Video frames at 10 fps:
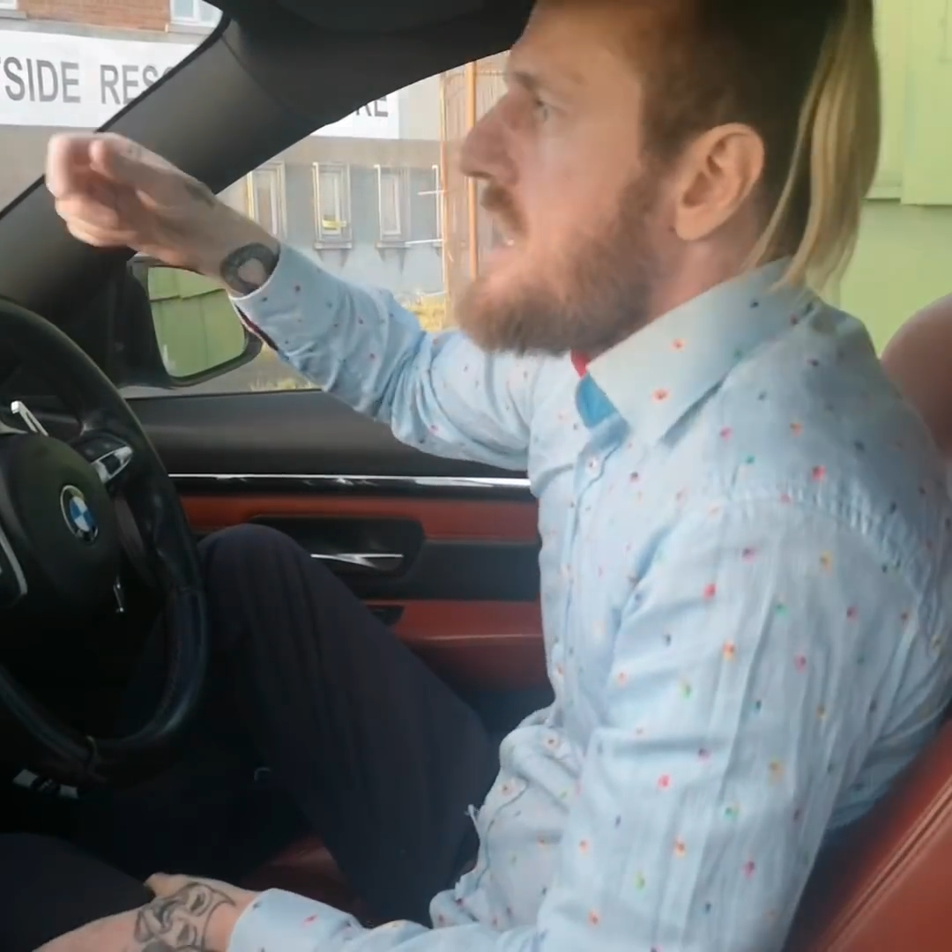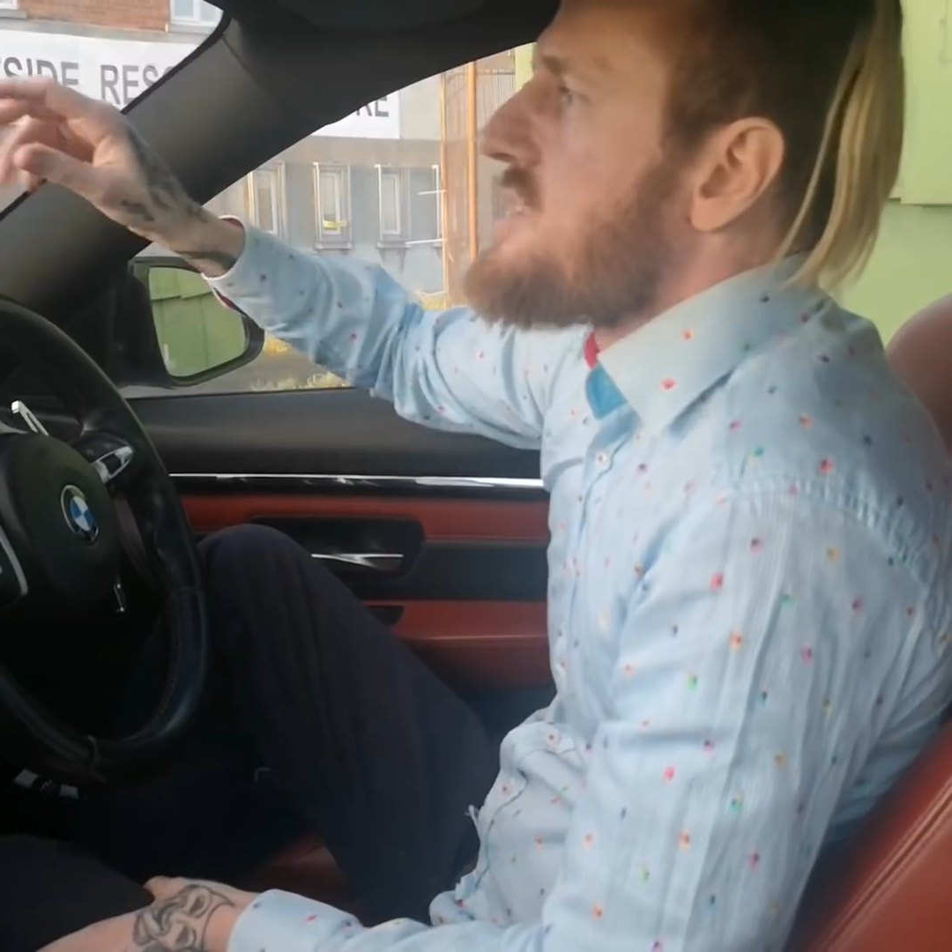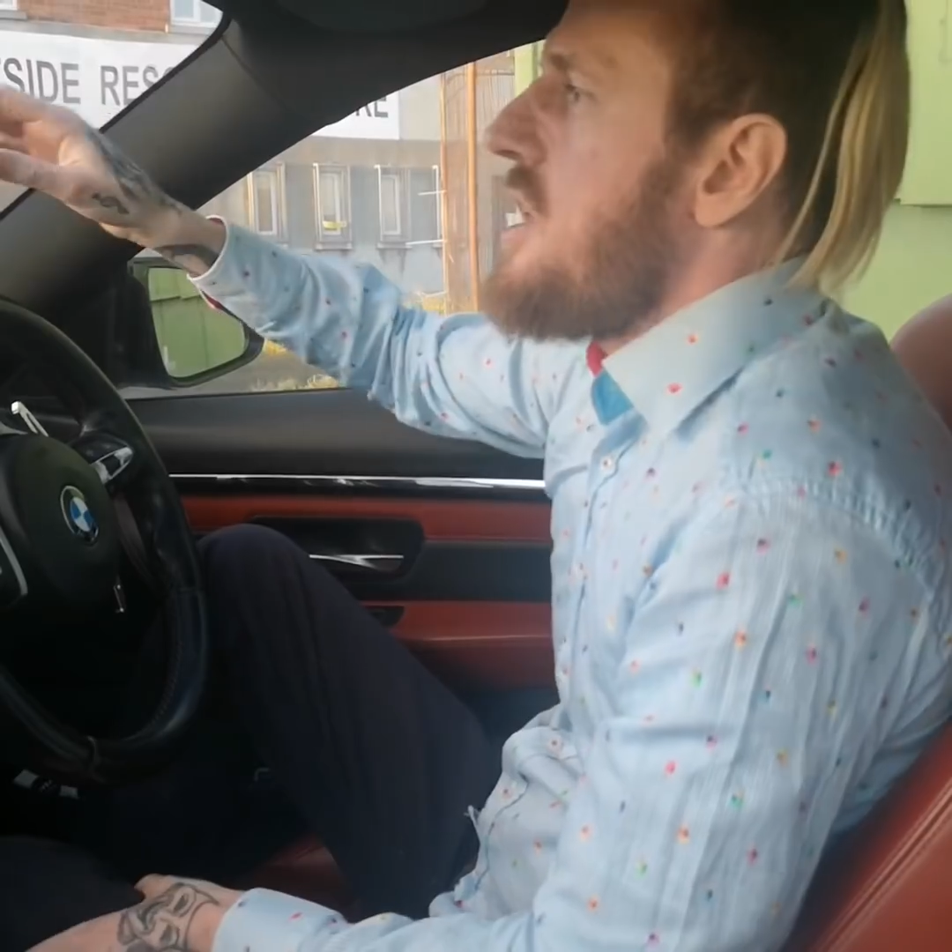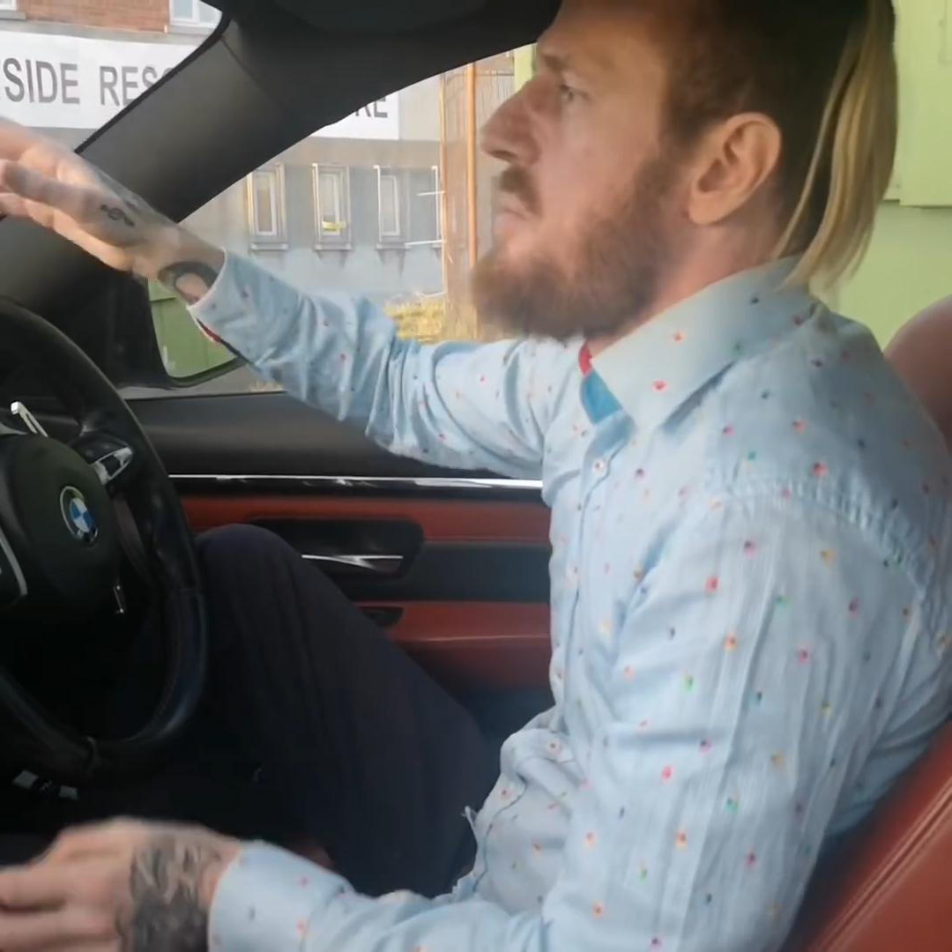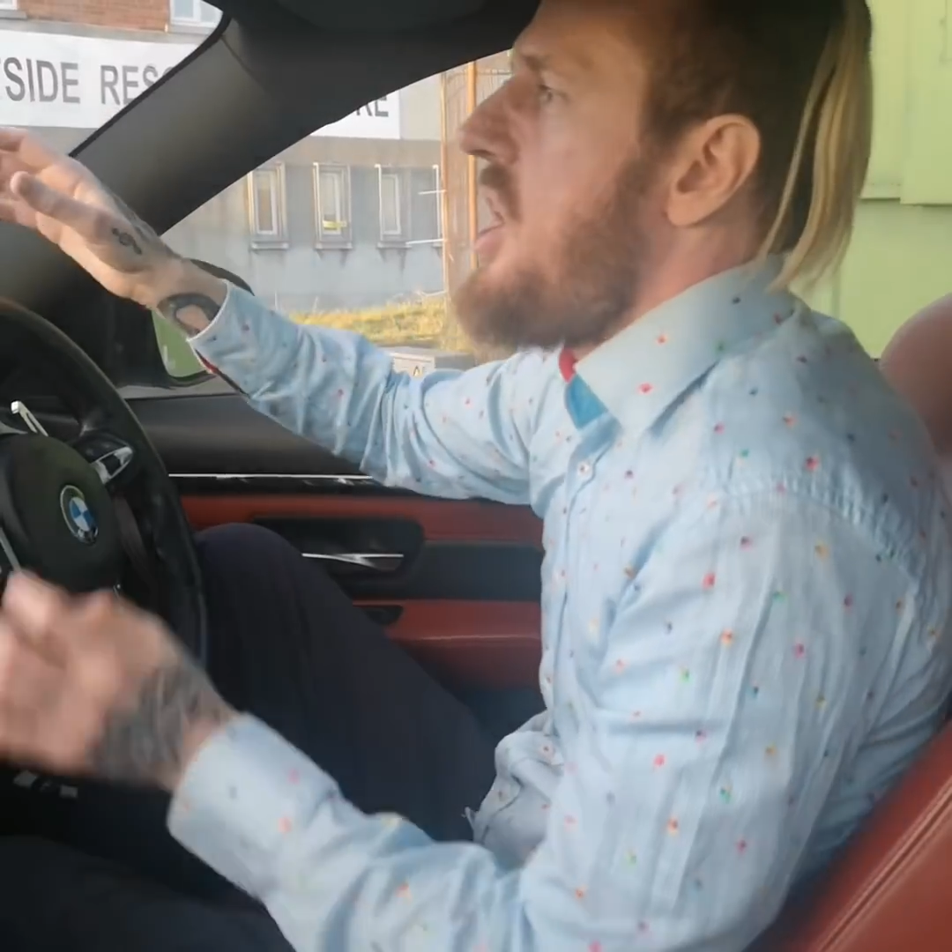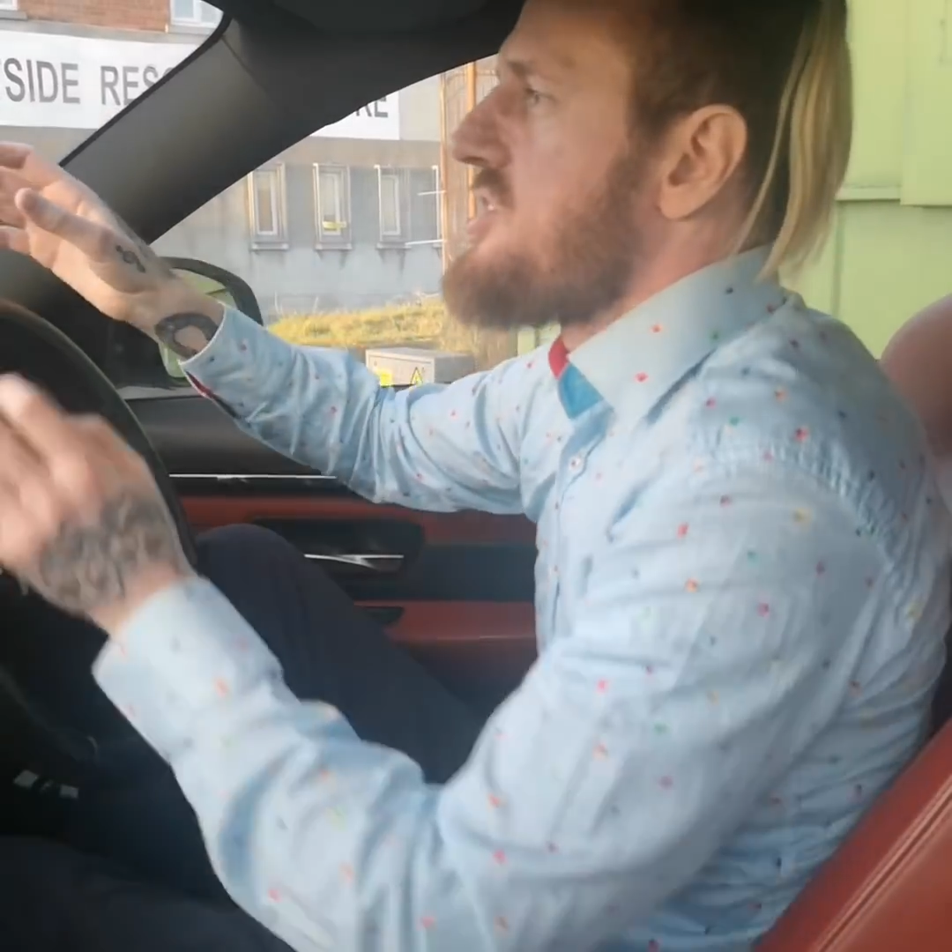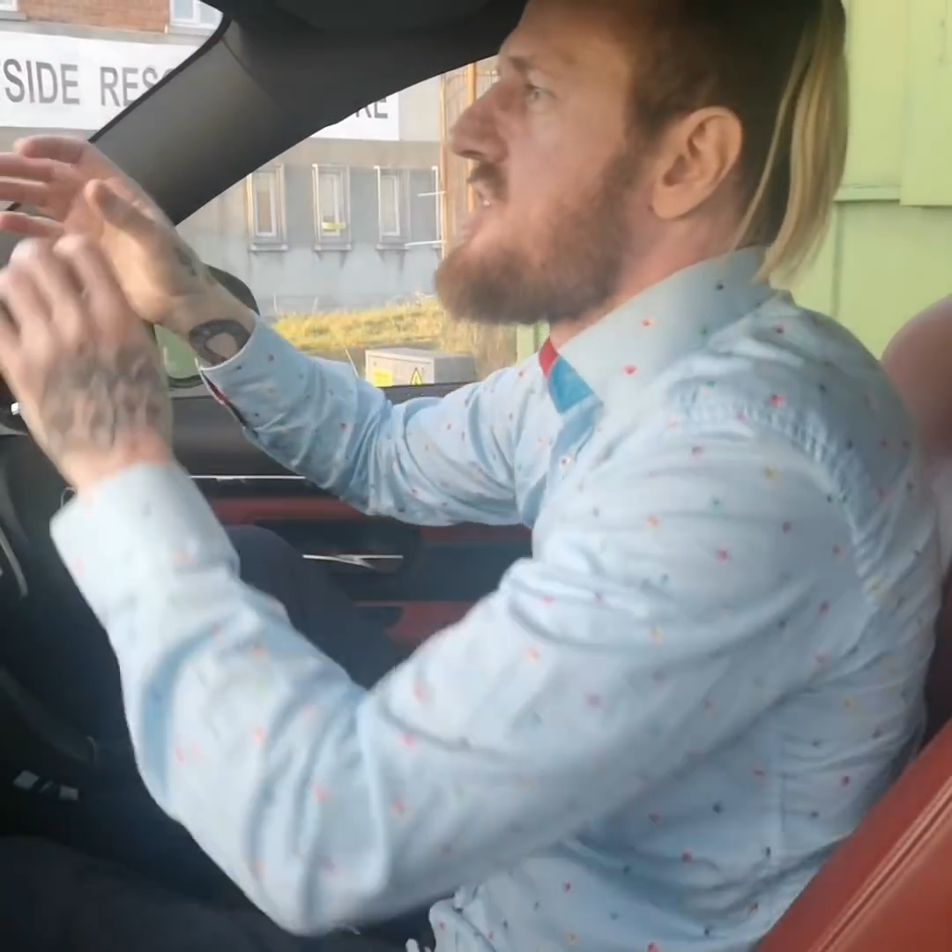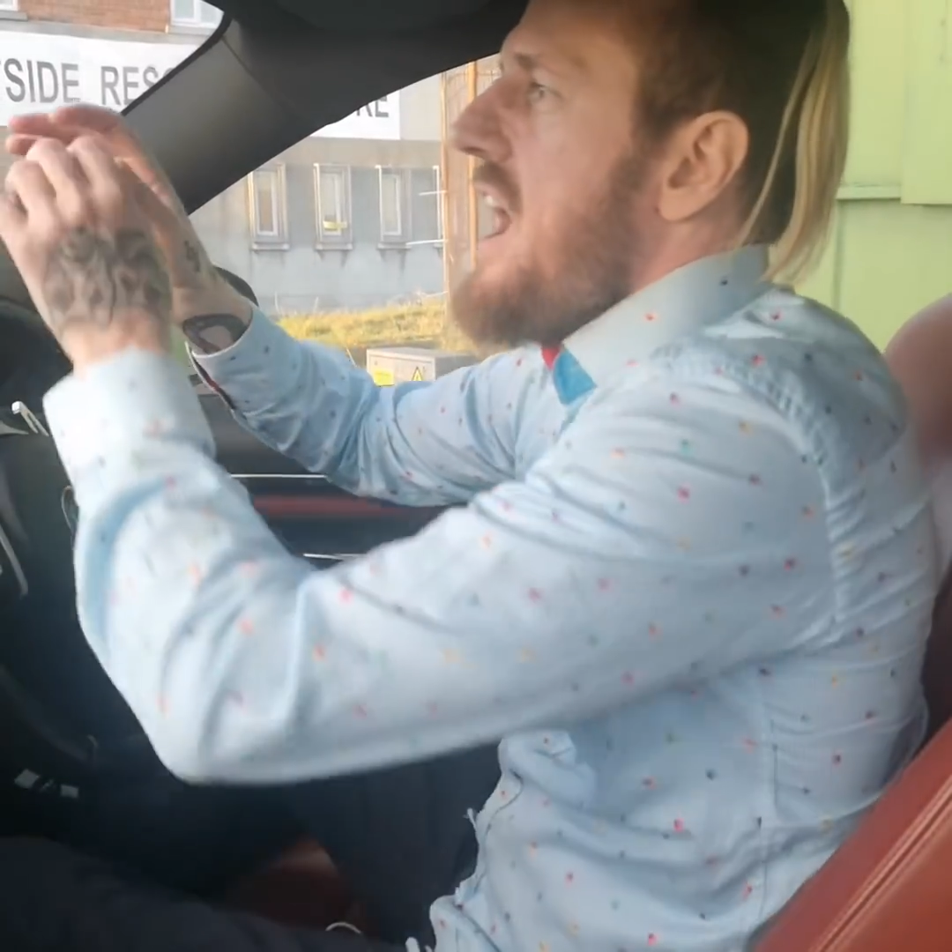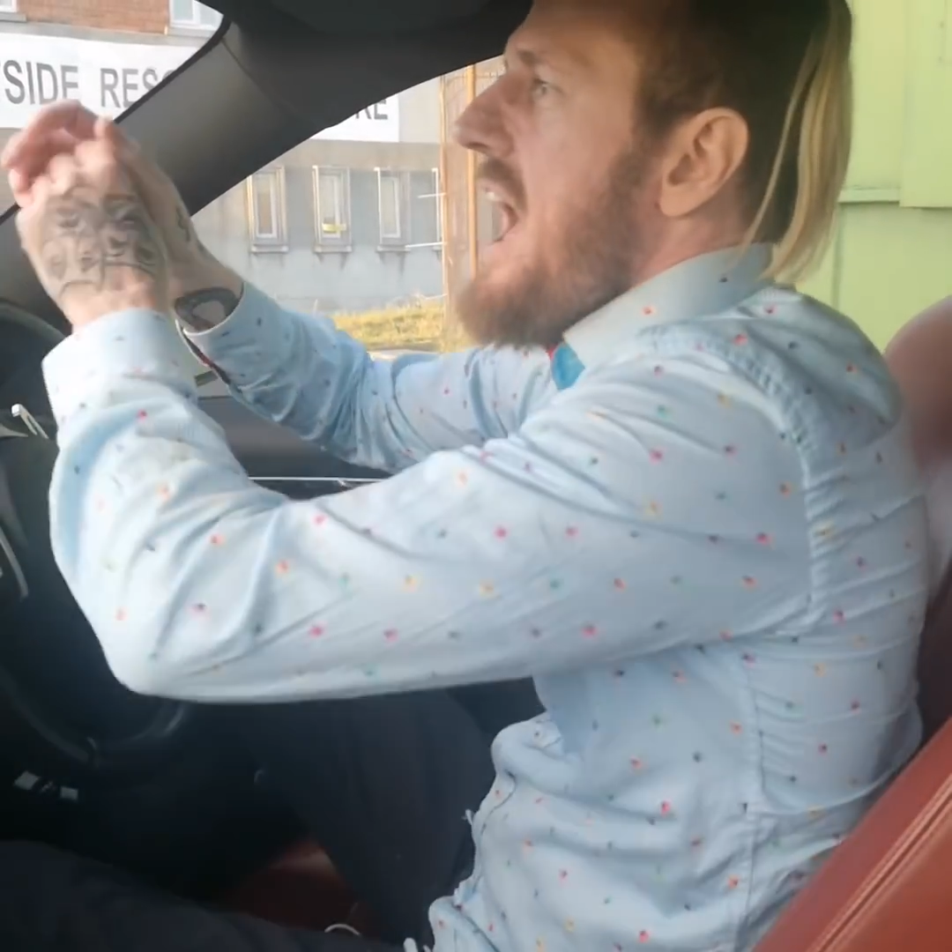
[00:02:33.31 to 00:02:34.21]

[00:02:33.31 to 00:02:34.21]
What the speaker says: too much.